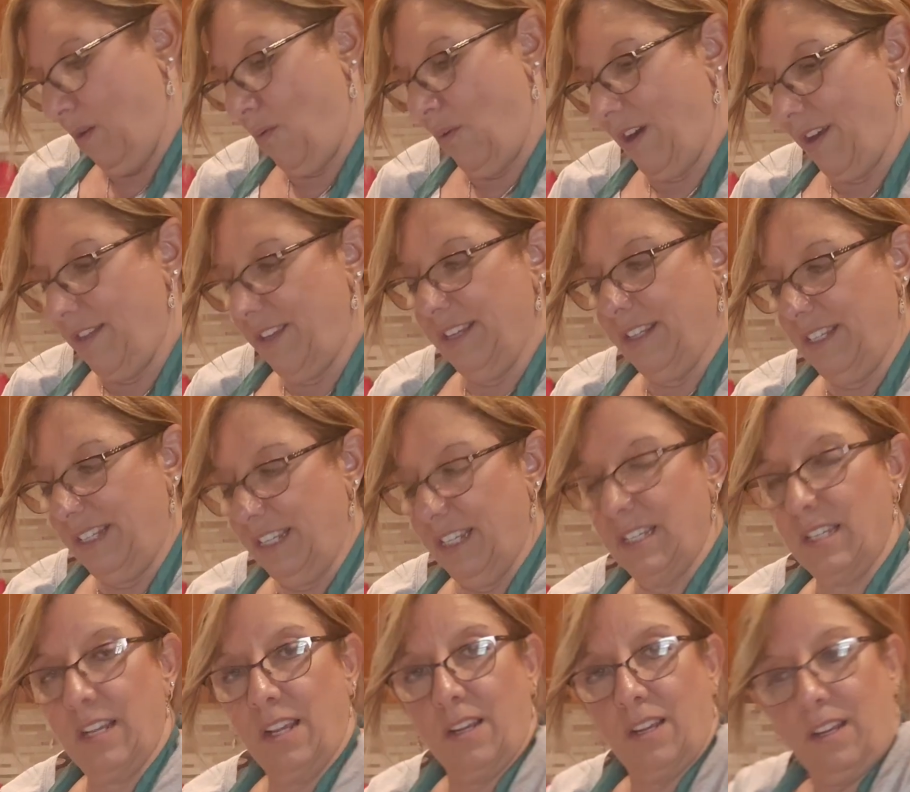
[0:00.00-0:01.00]
while this
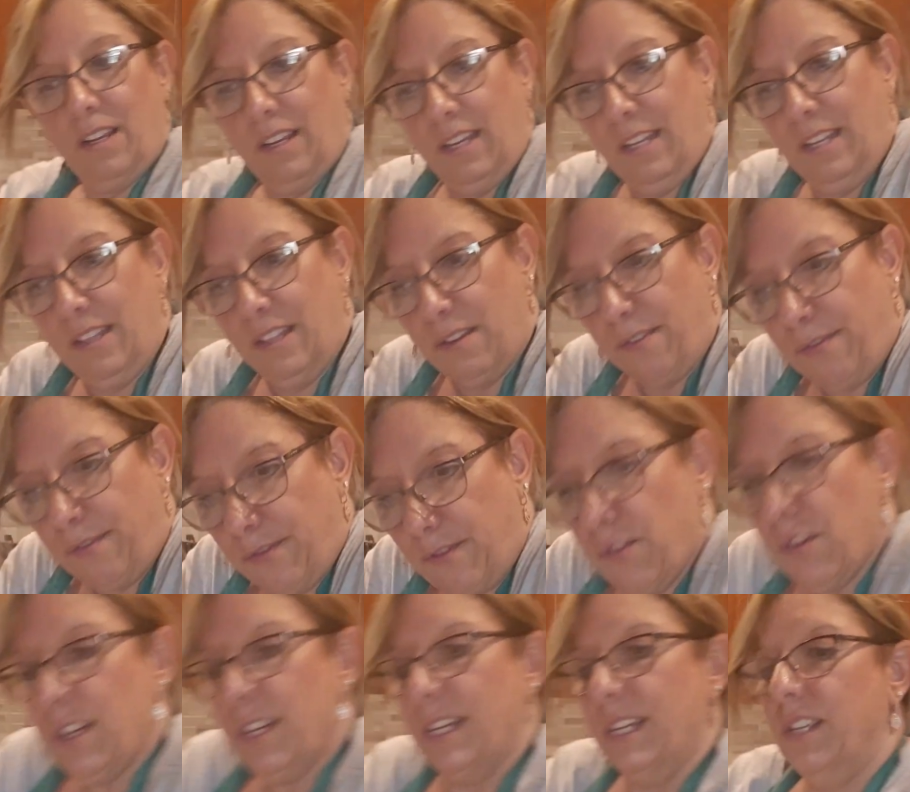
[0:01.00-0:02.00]
is in the
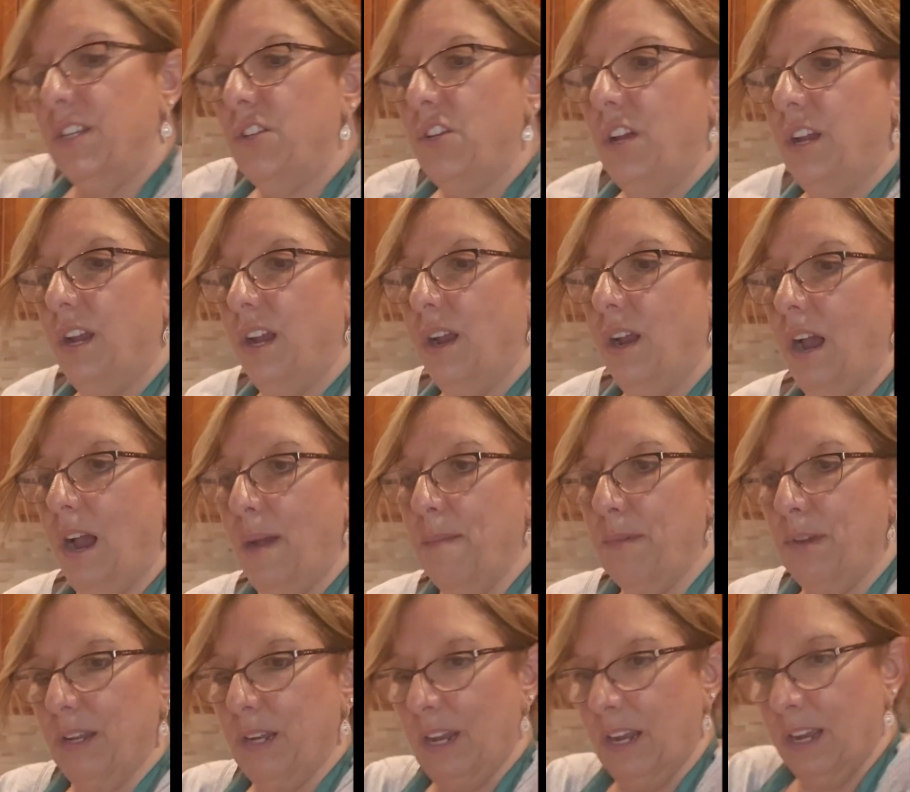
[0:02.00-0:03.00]
fridge,
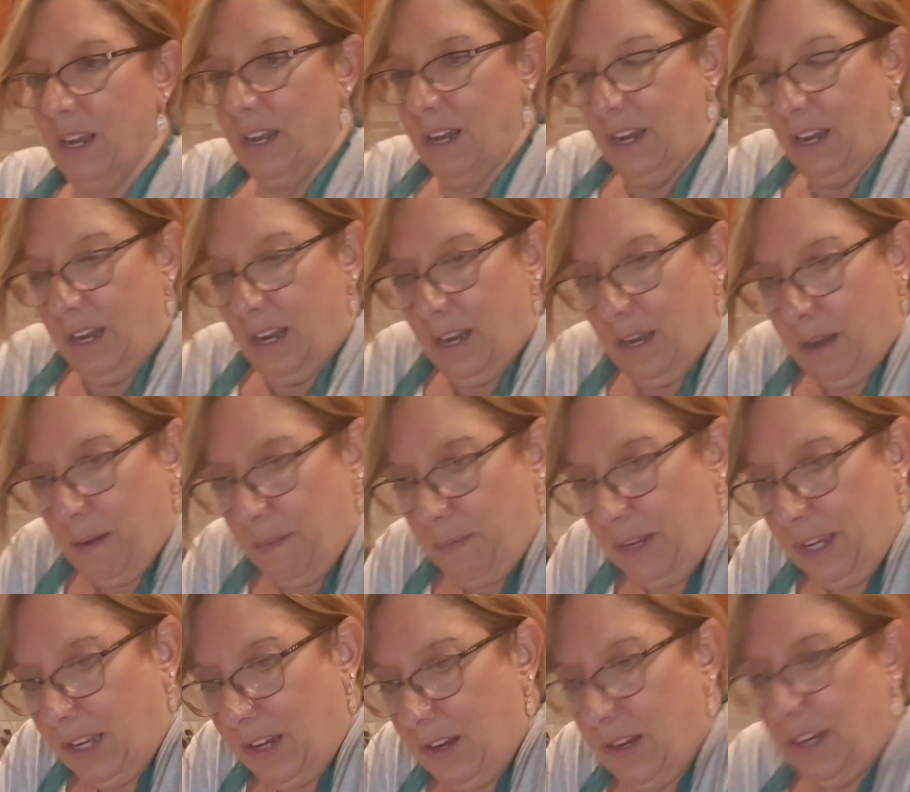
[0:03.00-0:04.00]
I'm gonna
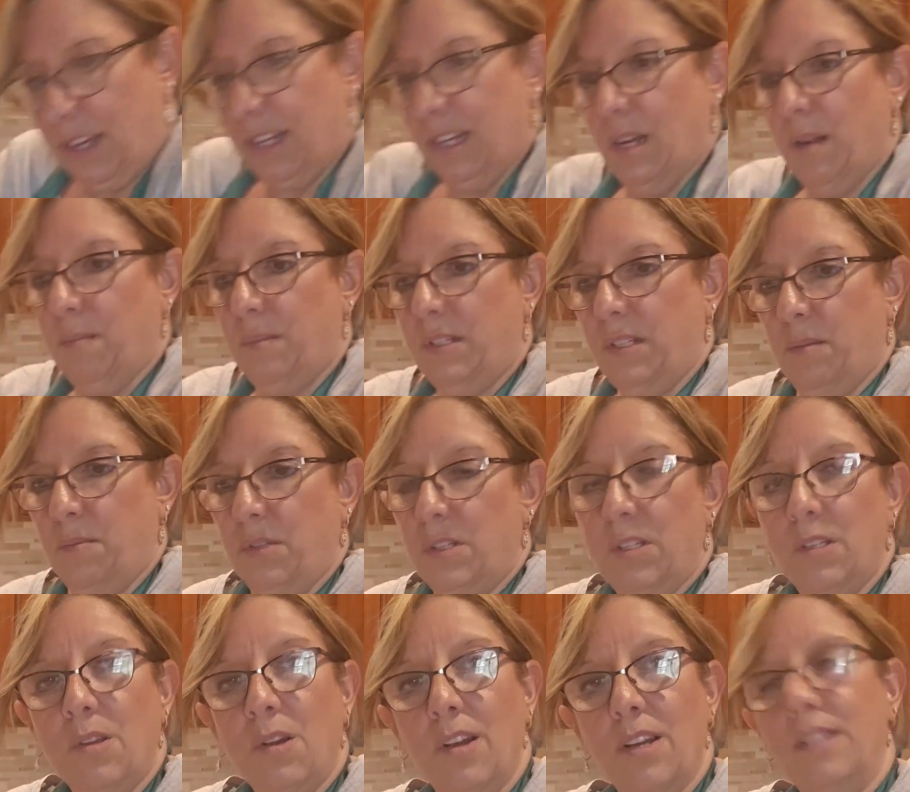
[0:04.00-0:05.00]
be cooking up some
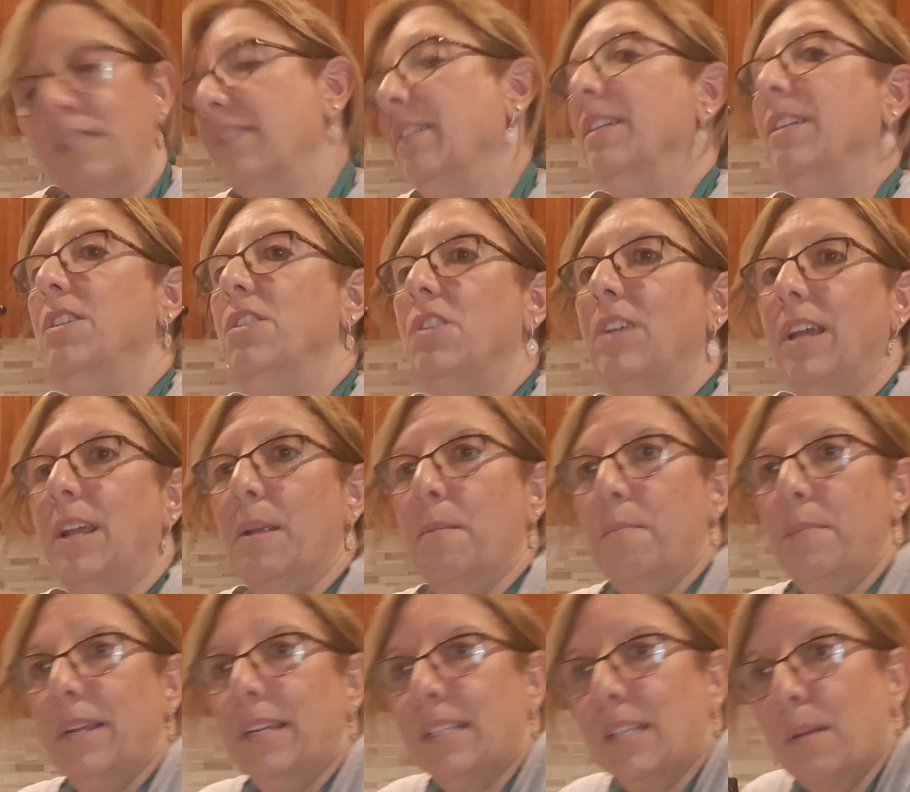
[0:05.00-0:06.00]
sausage
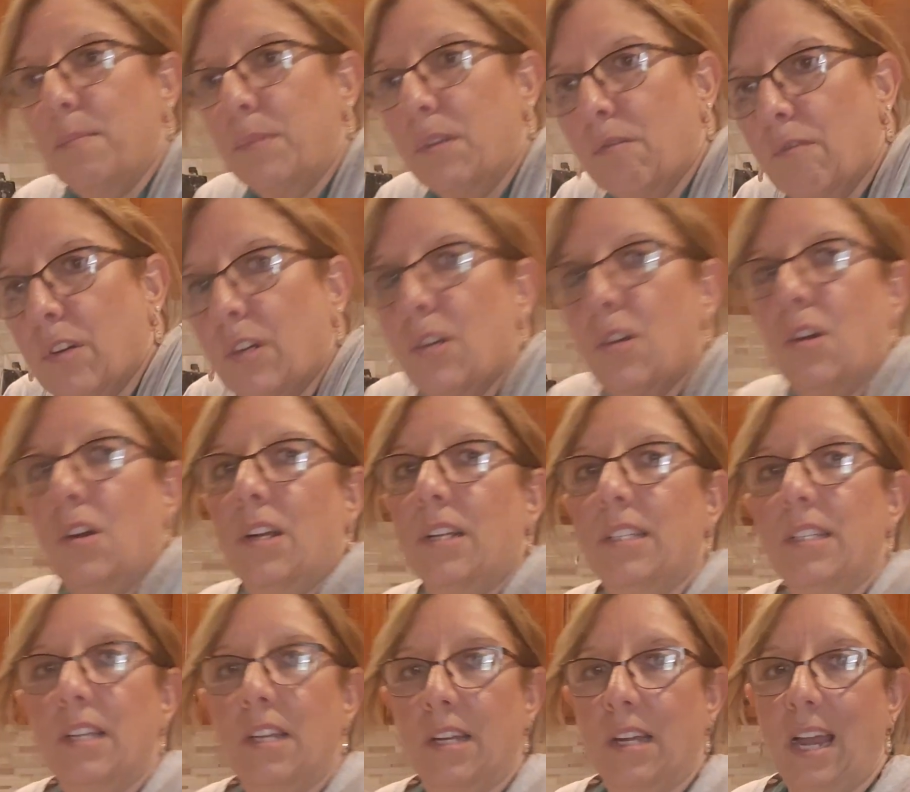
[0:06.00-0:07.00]
and mix up the
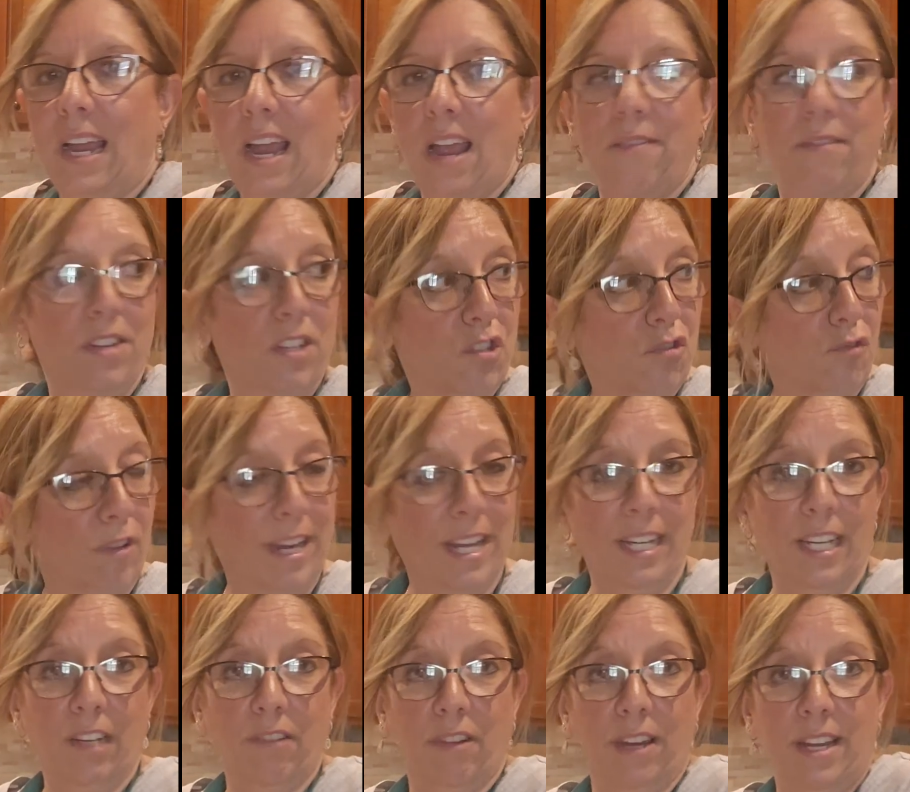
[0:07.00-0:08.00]
ricotta. I have it
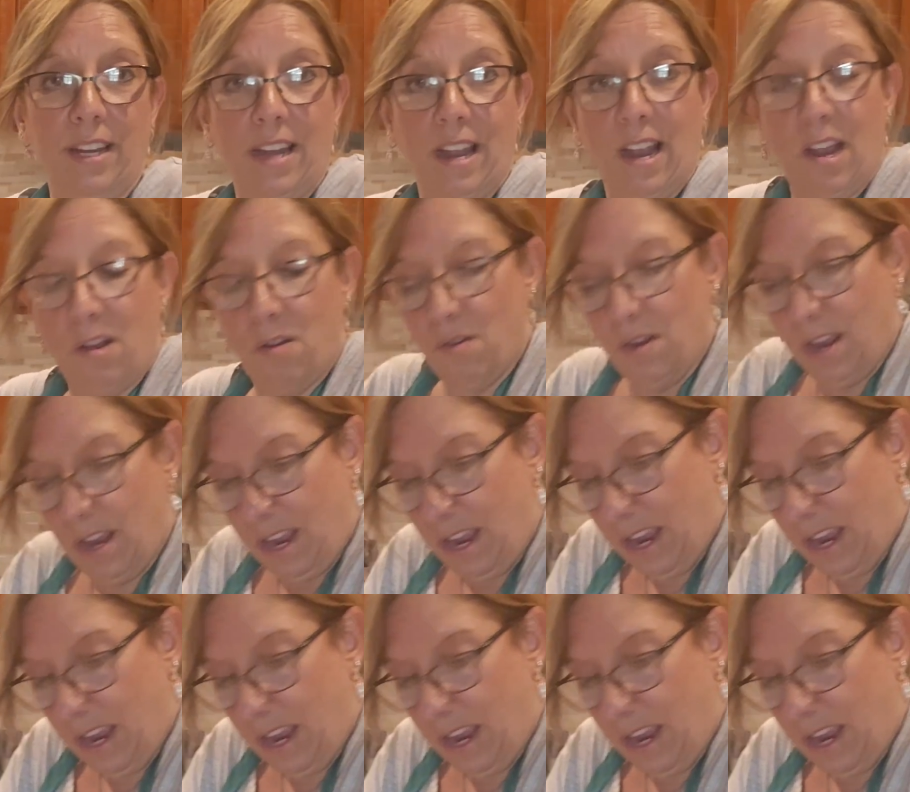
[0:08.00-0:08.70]
draining right now